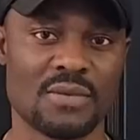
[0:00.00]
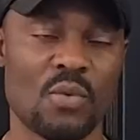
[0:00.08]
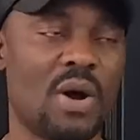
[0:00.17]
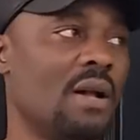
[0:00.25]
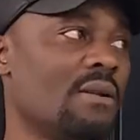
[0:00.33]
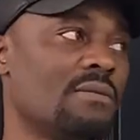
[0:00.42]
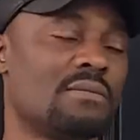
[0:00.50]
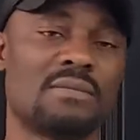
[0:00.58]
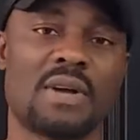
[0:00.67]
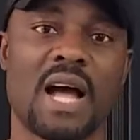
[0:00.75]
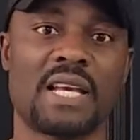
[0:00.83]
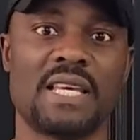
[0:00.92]
Well,
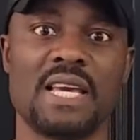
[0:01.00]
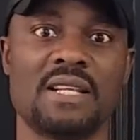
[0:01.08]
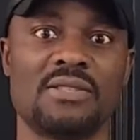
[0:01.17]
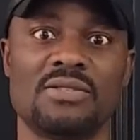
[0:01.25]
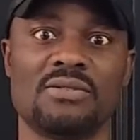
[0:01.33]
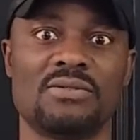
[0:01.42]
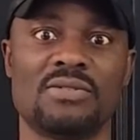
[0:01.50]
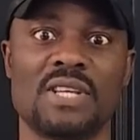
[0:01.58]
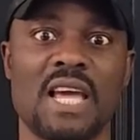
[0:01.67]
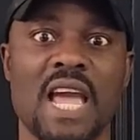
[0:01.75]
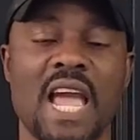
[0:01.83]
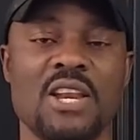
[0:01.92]
I can't
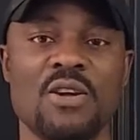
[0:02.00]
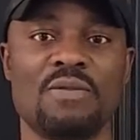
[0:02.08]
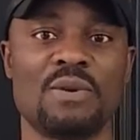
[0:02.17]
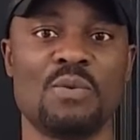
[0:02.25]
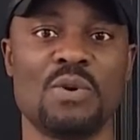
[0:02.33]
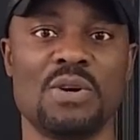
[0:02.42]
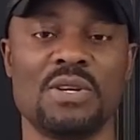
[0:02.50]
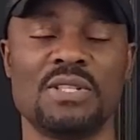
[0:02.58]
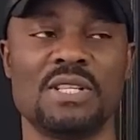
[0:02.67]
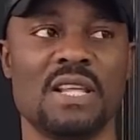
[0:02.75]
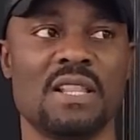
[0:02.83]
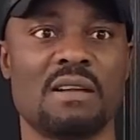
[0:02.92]
say any of the
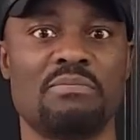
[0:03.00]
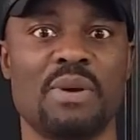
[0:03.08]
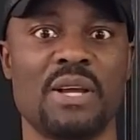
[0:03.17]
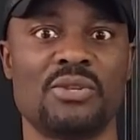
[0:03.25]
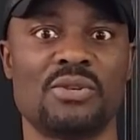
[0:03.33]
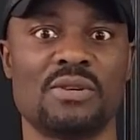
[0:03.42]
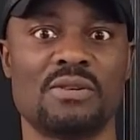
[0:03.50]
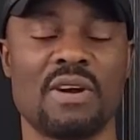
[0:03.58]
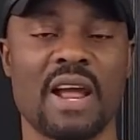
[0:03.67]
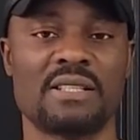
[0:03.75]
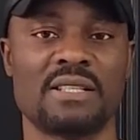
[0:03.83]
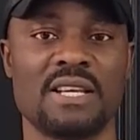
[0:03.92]
words in that picture
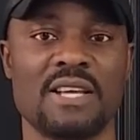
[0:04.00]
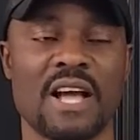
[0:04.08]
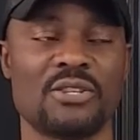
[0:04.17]
correctly.